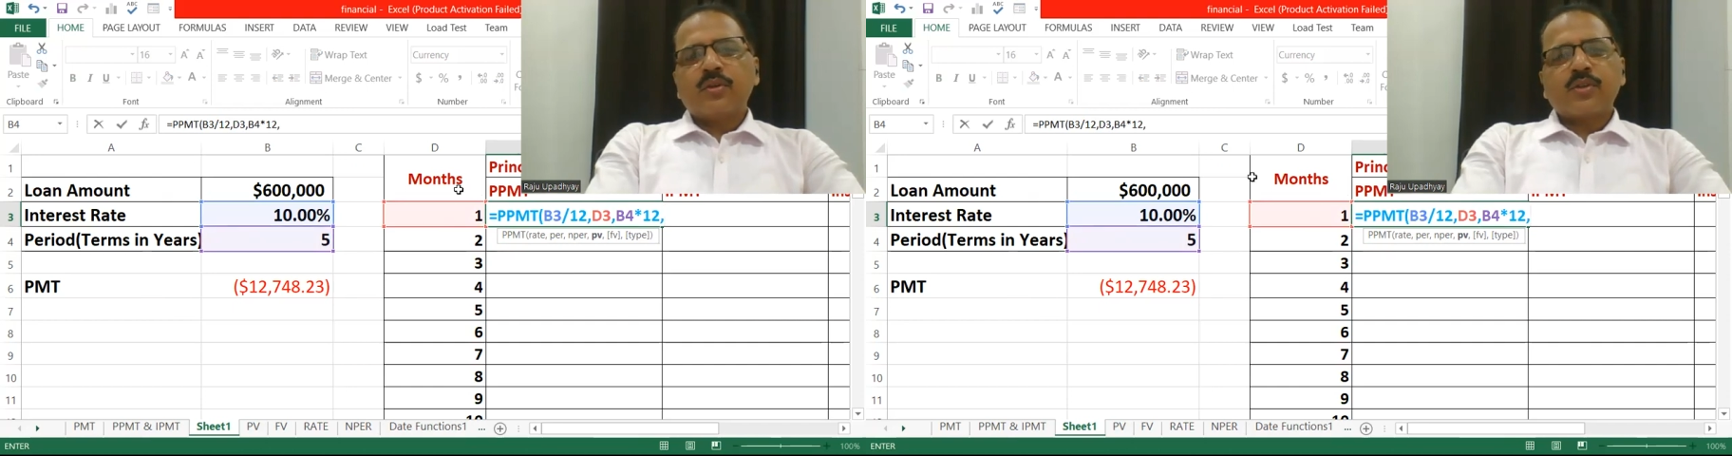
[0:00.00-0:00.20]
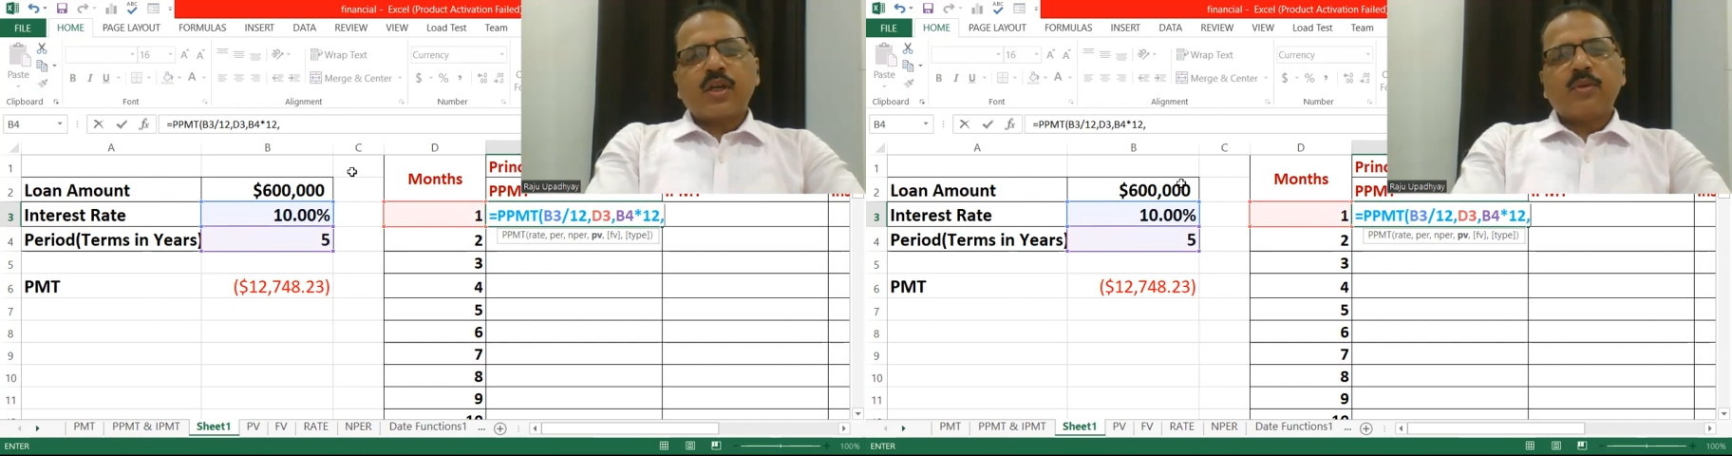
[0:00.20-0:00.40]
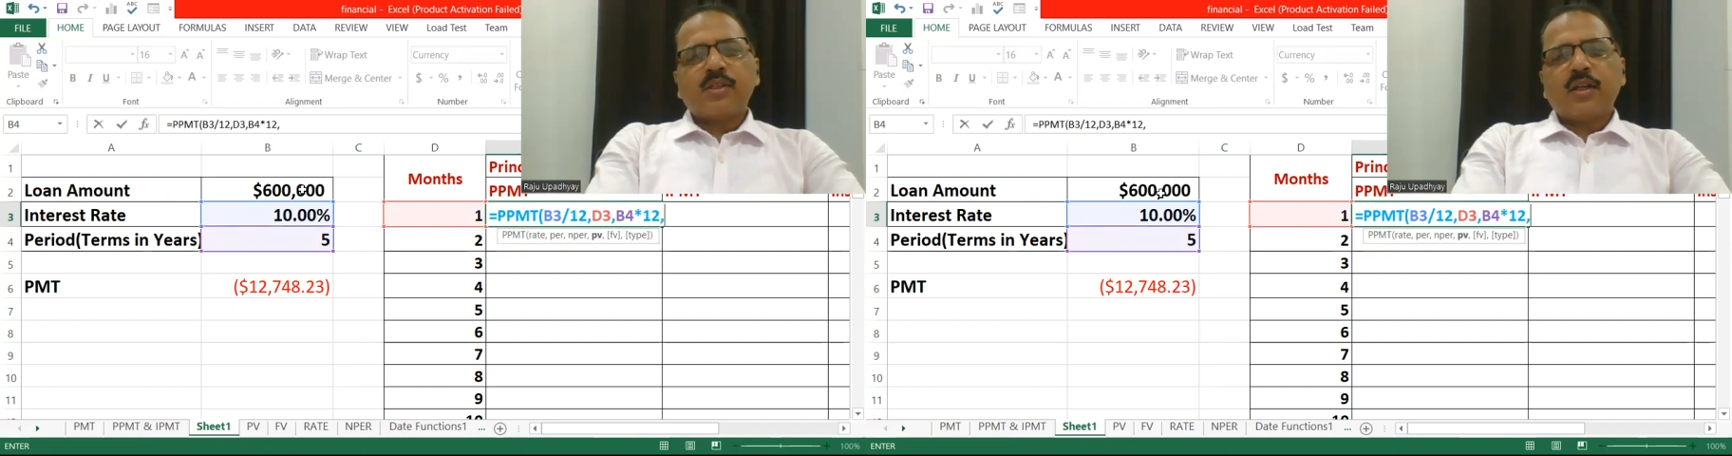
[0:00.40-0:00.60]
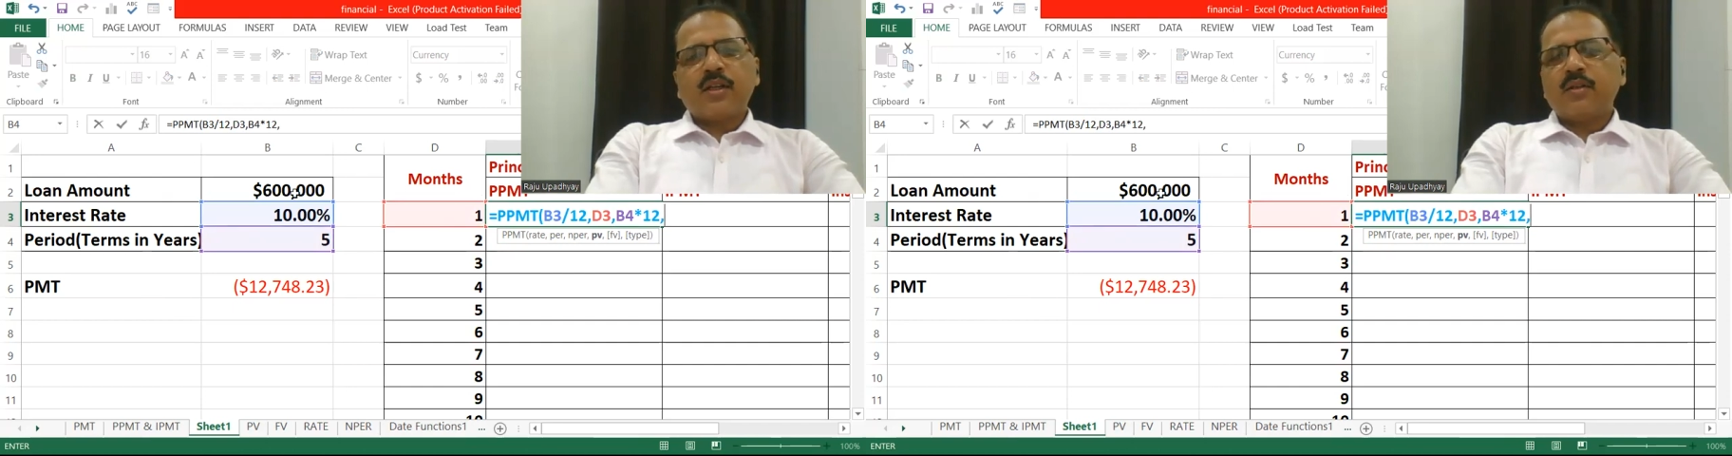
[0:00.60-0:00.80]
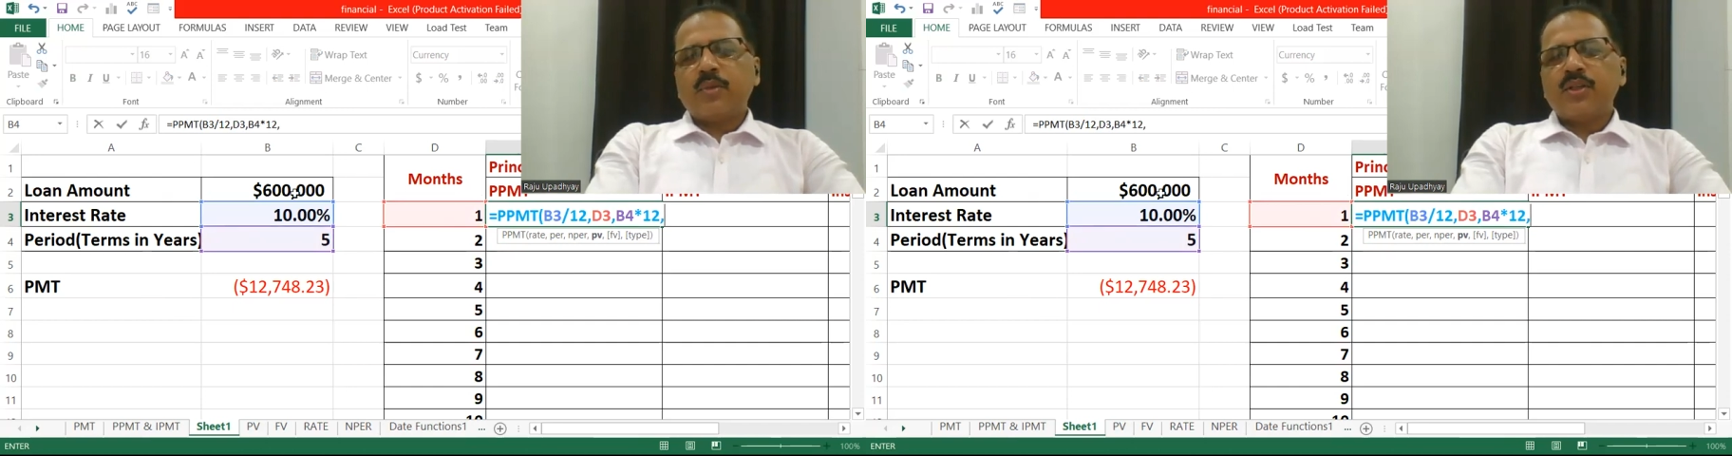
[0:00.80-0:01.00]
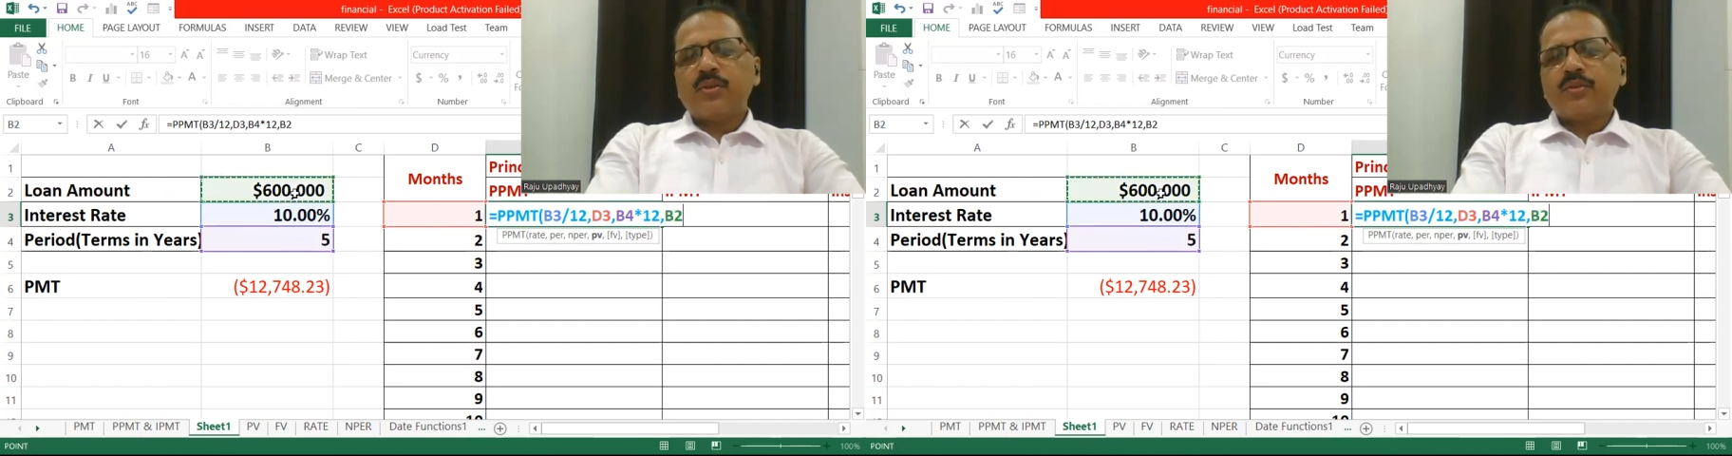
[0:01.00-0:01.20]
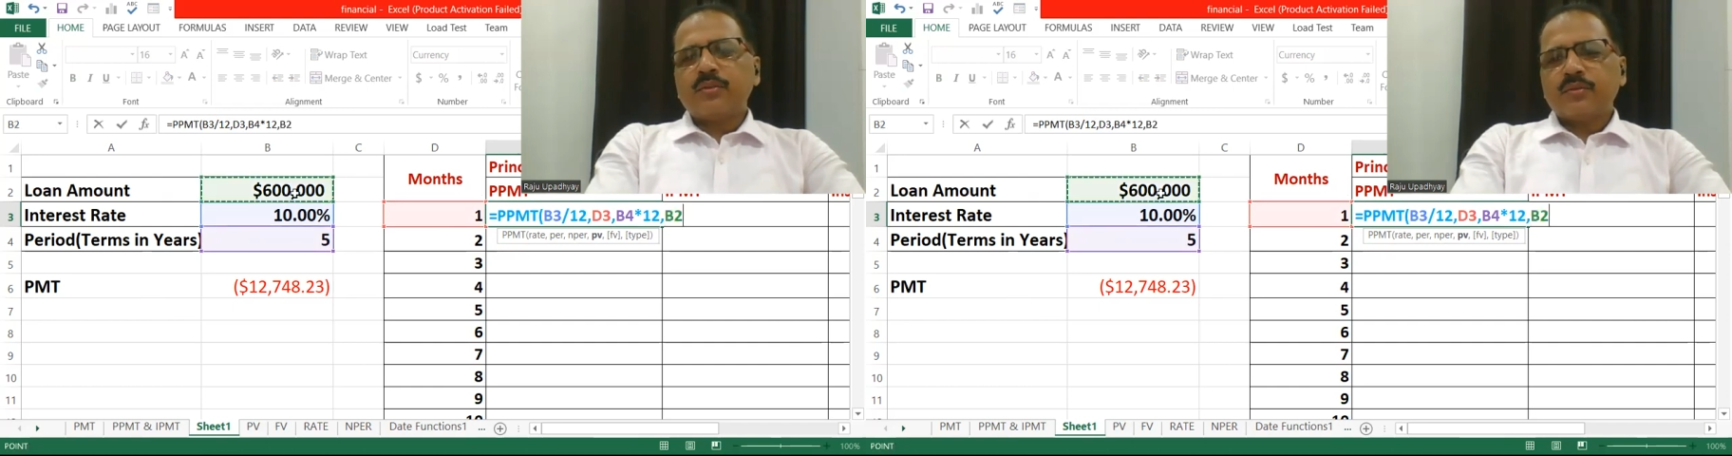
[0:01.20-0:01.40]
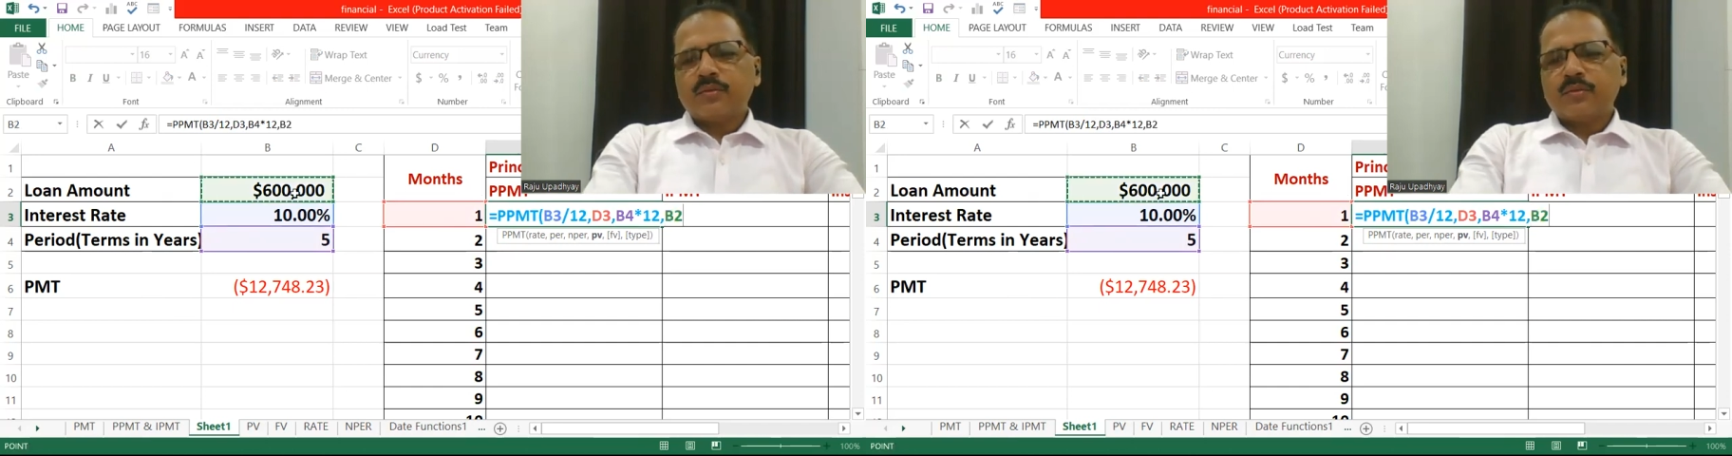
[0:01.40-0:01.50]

So I'll be selecting B2